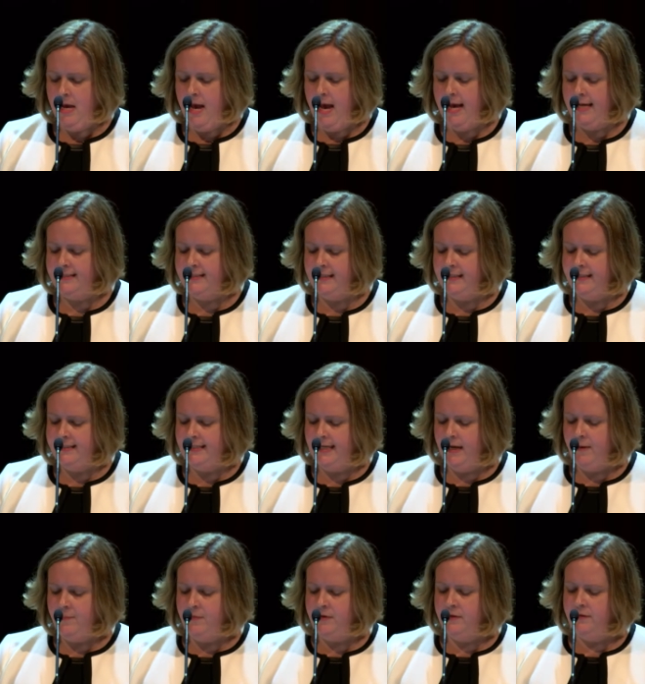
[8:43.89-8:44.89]
As an
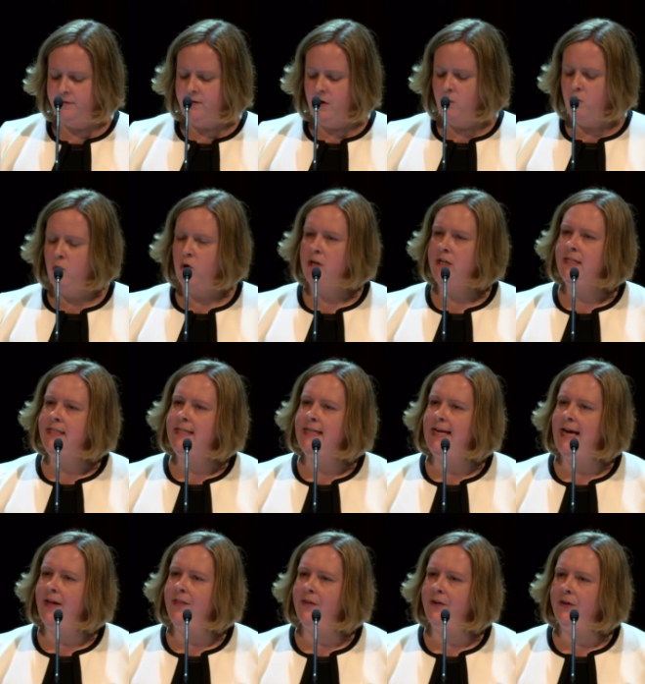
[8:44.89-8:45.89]
example of our work
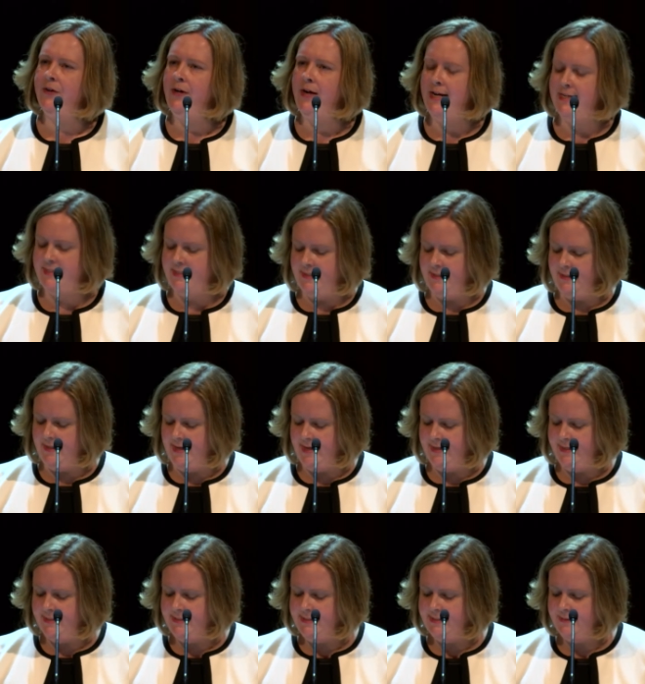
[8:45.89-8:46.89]
together as an
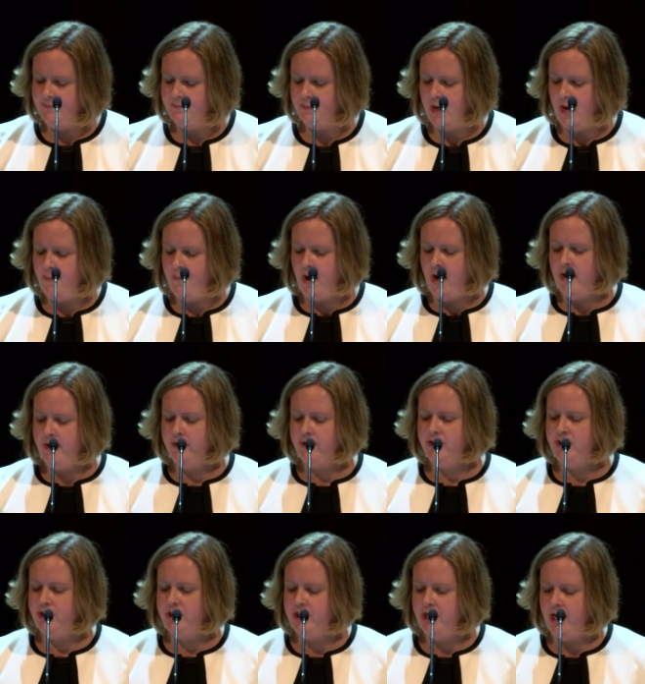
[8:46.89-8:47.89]
alliance, I'm
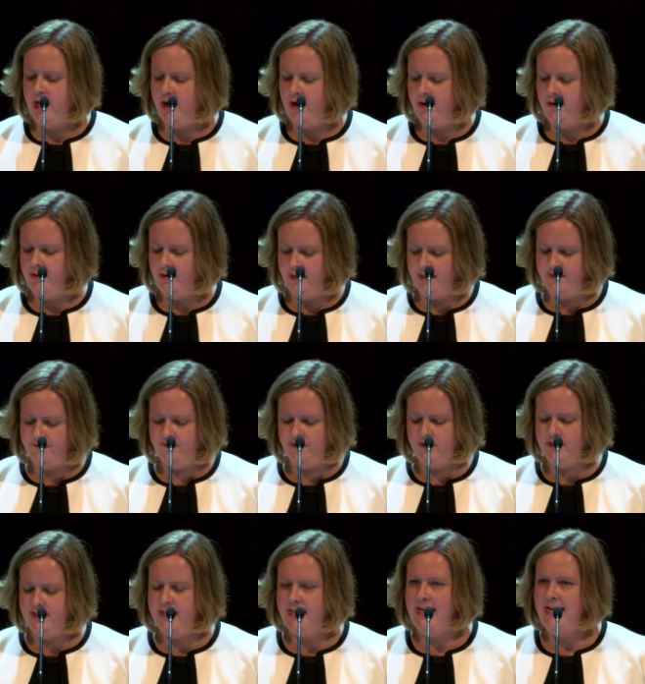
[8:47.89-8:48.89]
honored to chair a
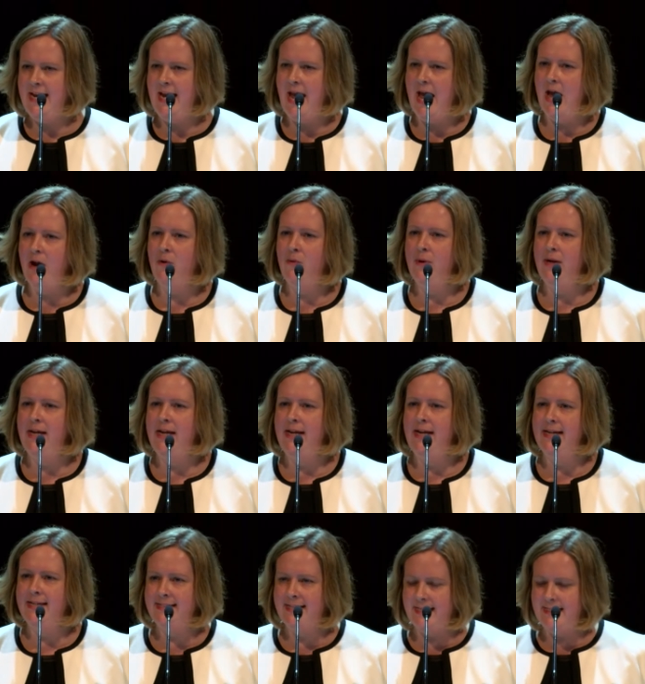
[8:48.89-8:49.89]
diversity, equity,
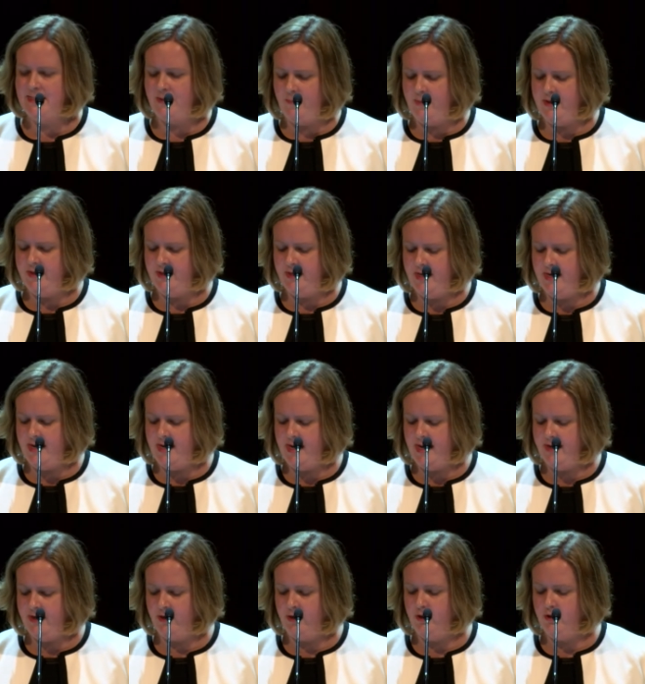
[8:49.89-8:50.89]
accessibility,
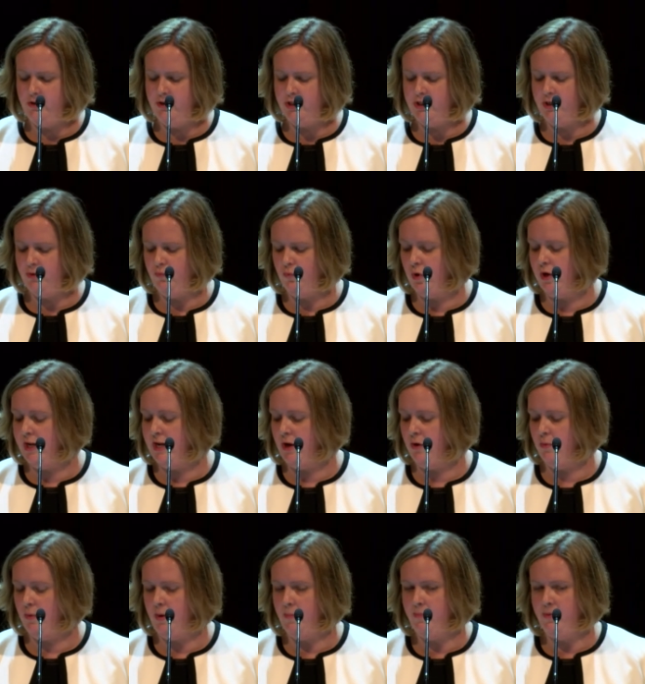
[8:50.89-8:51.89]
and inclusion working
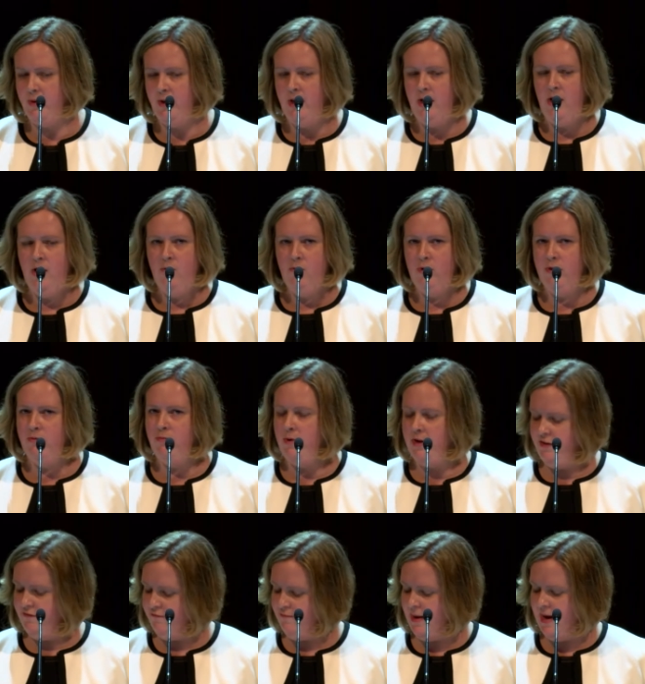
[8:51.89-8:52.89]
group with one
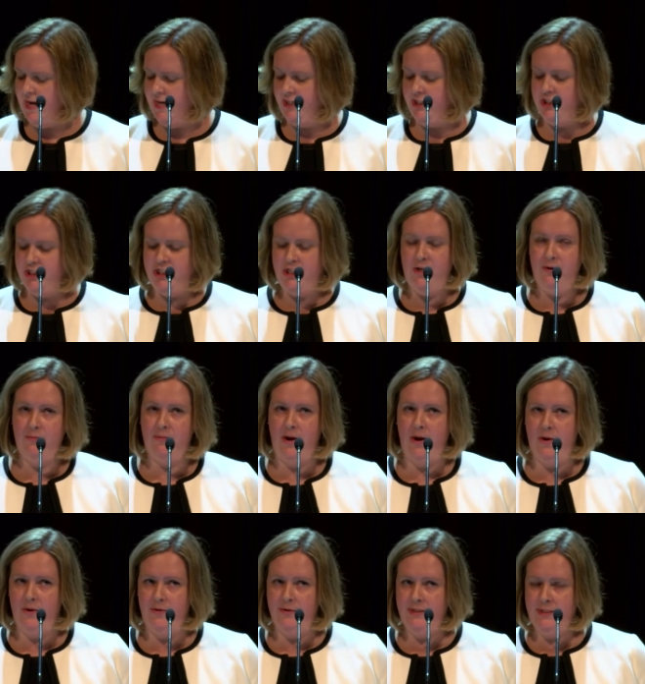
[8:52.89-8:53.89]
of my
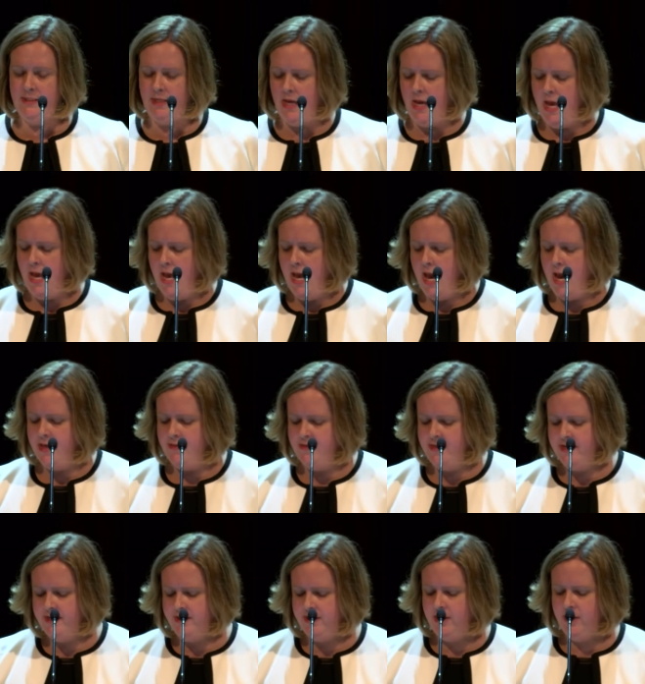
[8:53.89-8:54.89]
sheroes and
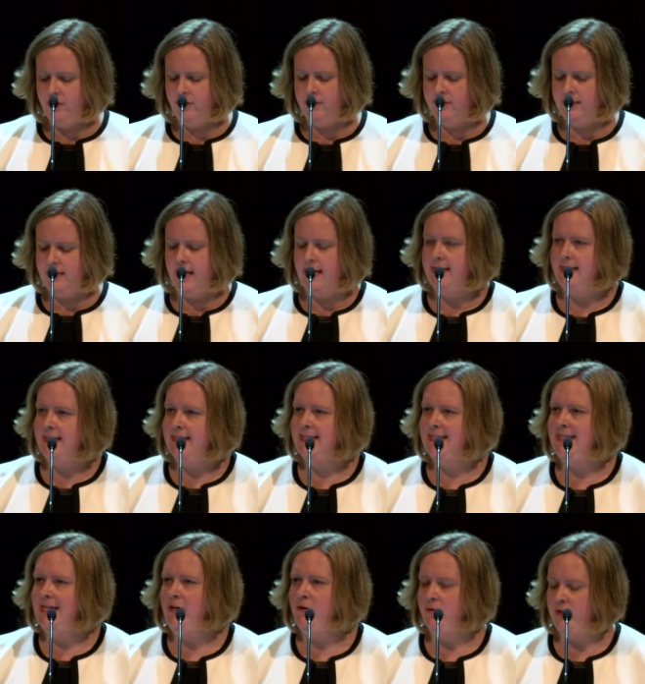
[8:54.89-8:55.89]
this year's
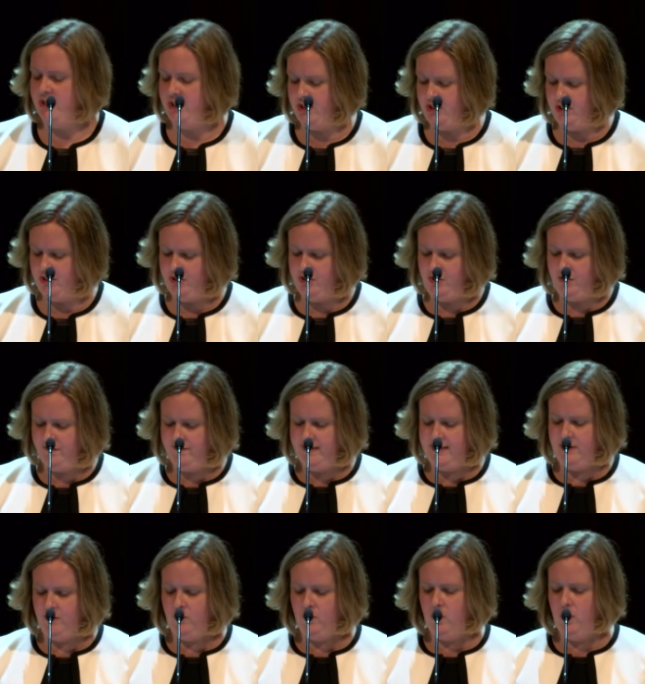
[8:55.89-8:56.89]
Distinguished
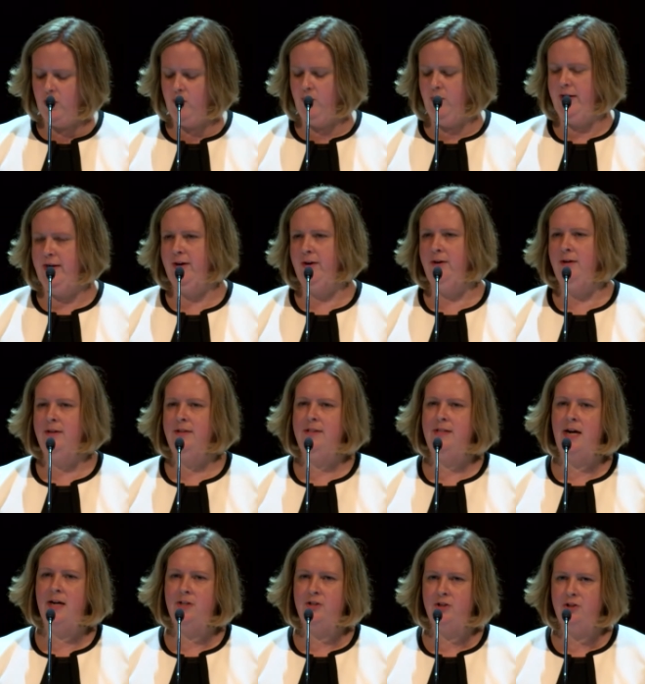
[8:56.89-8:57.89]
Service Award winner,
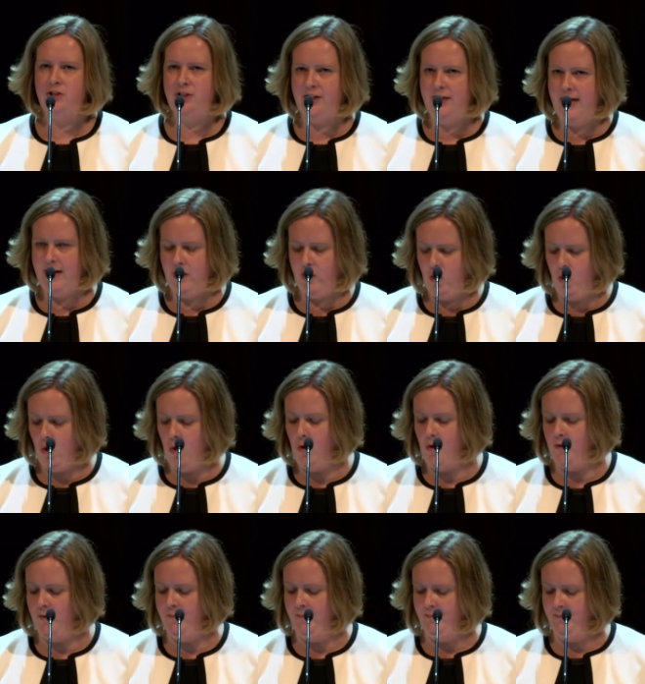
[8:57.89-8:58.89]
Dr. Janetta
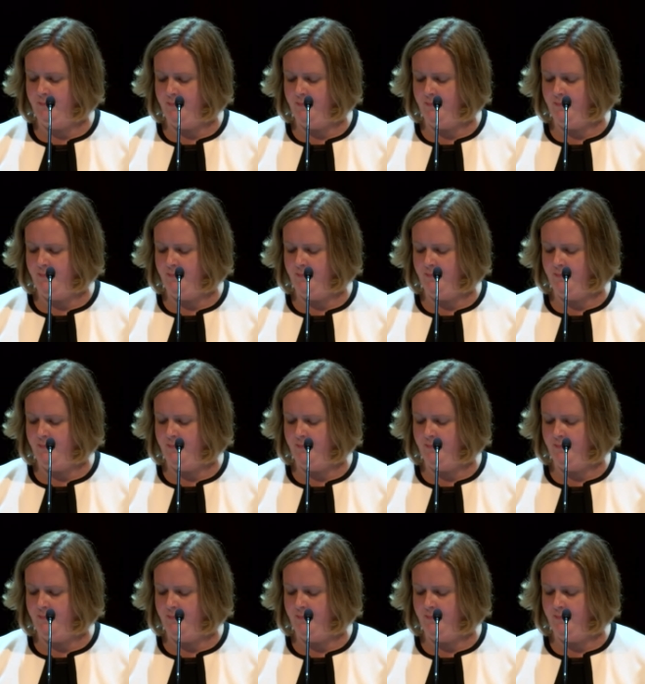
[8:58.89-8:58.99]
Cole.